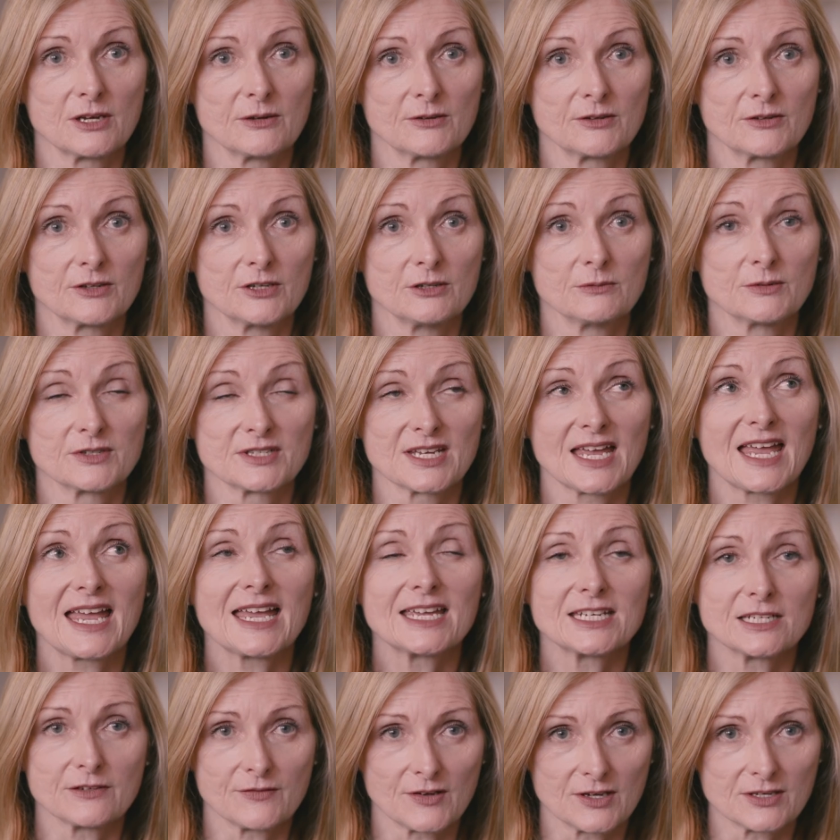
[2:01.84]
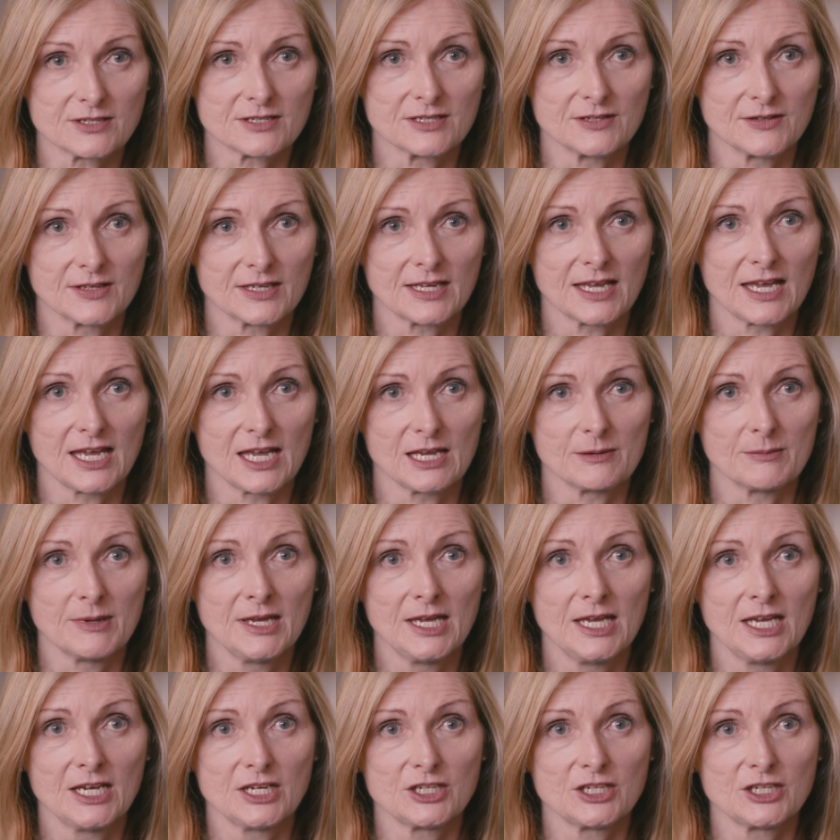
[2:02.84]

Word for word: going, who was ahead of us in the game.